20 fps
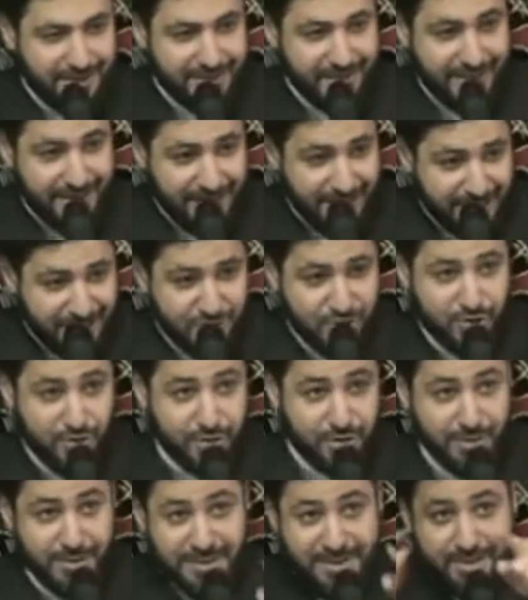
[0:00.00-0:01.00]
The history,
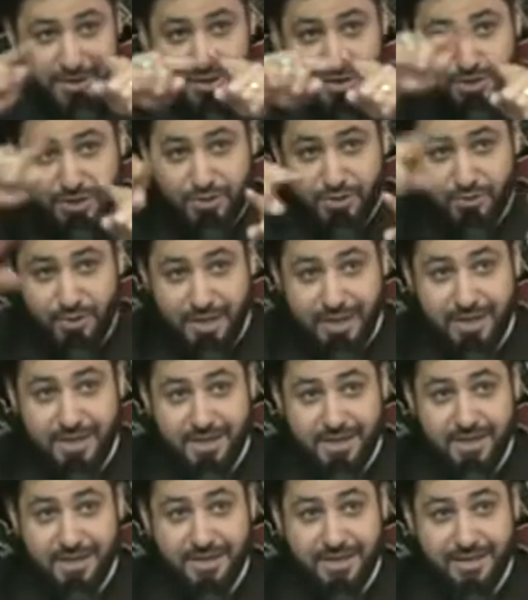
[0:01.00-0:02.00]
look at their history.
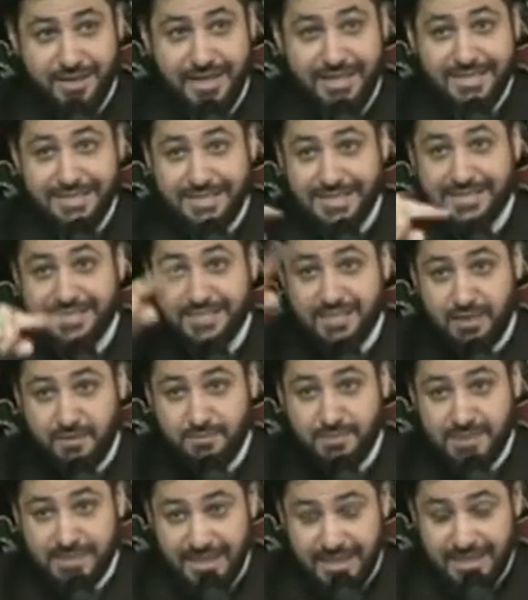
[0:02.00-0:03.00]
They did
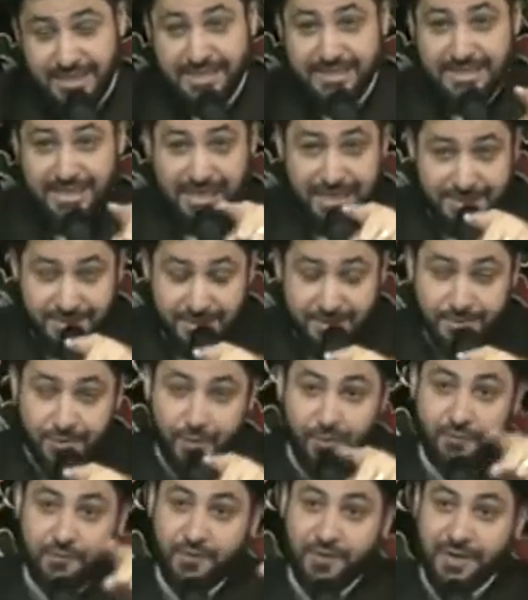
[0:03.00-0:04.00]
something that they had the
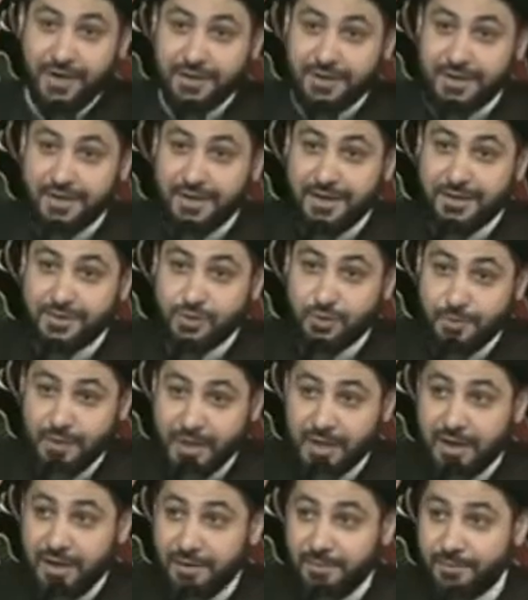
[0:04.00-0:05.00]
tawfiq to
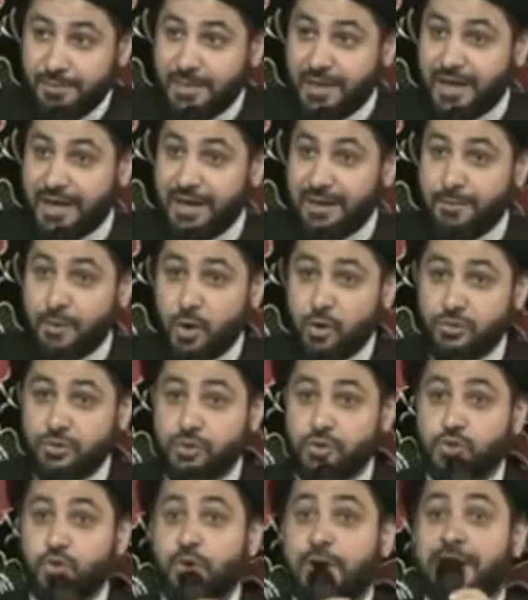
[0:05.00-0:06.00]
become among
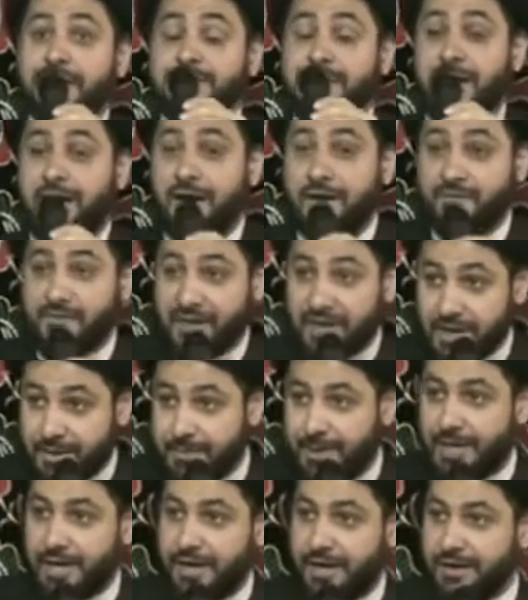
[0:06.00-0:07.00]
the shuhada of
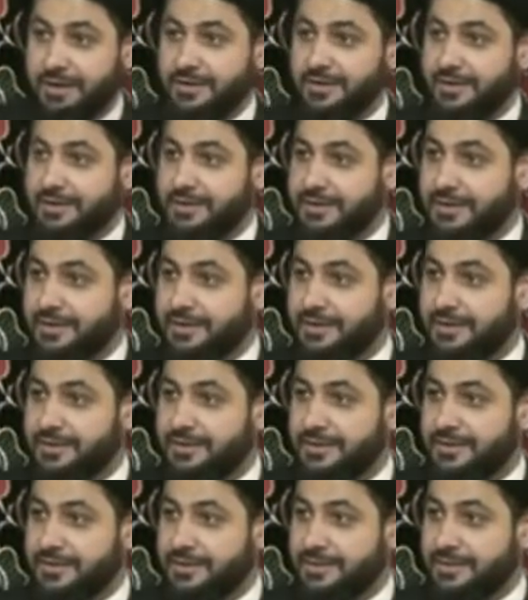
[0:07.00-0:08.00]
Karbala
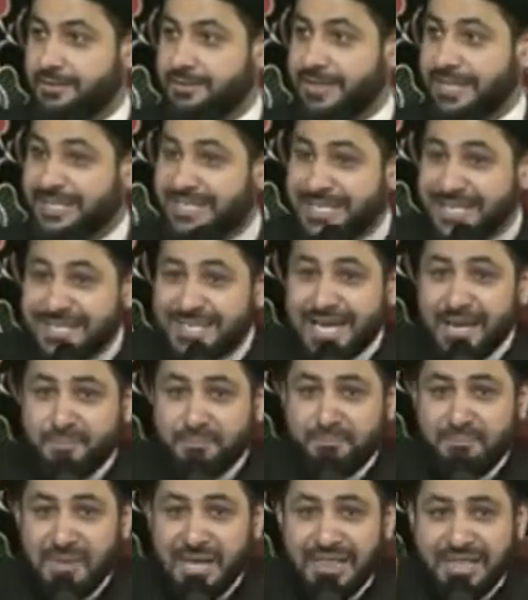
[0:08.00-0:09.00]
that today
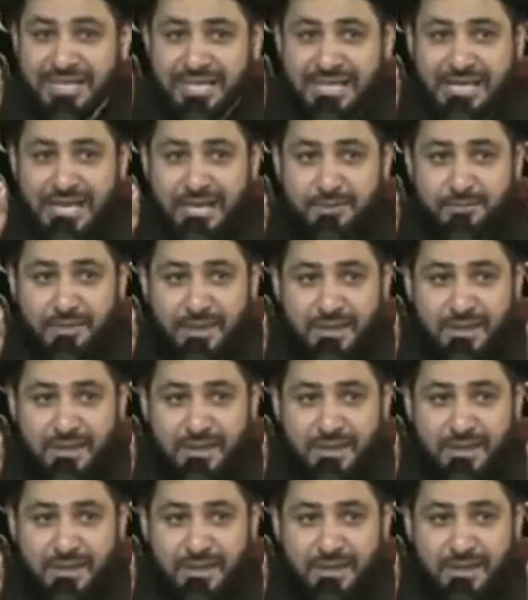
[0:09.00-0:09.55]
million and